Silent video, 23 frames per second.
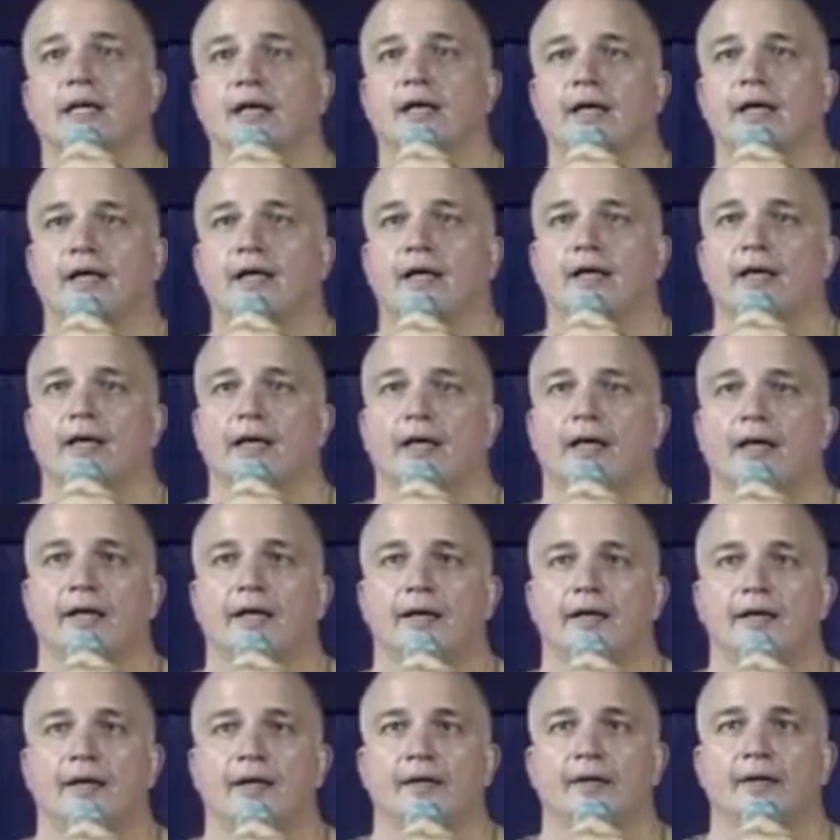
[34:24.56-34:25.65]

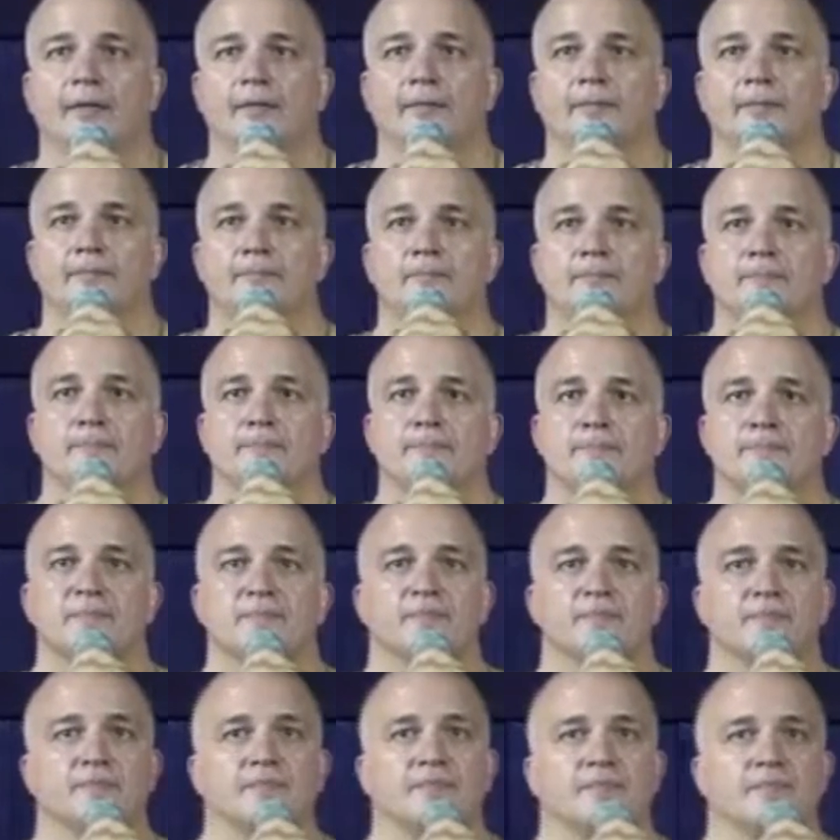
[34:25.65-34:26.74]

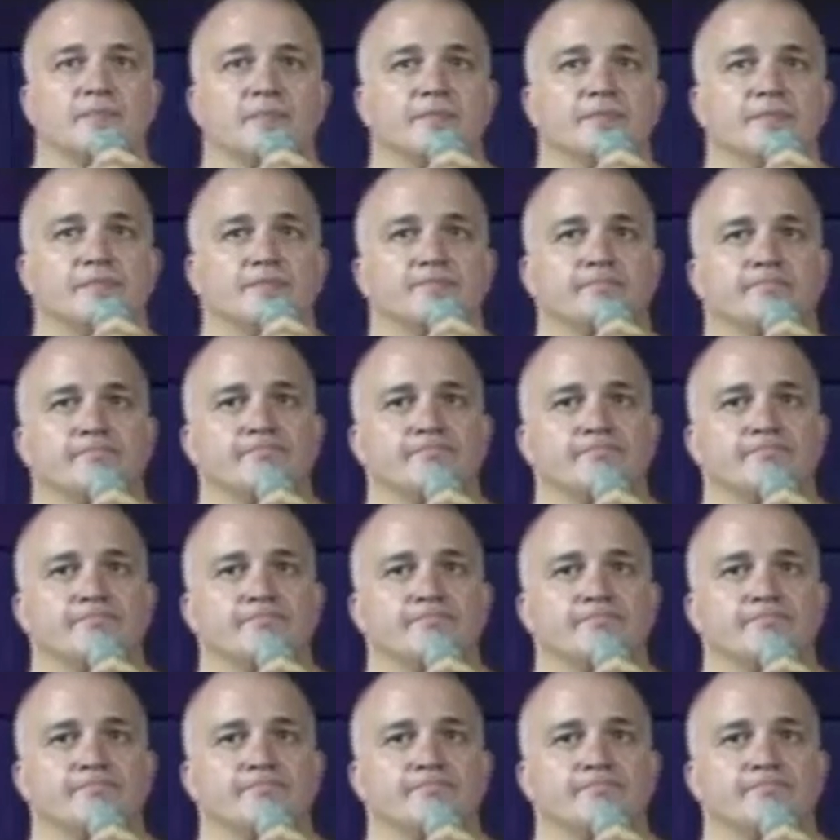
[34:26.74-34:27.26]
[no speech]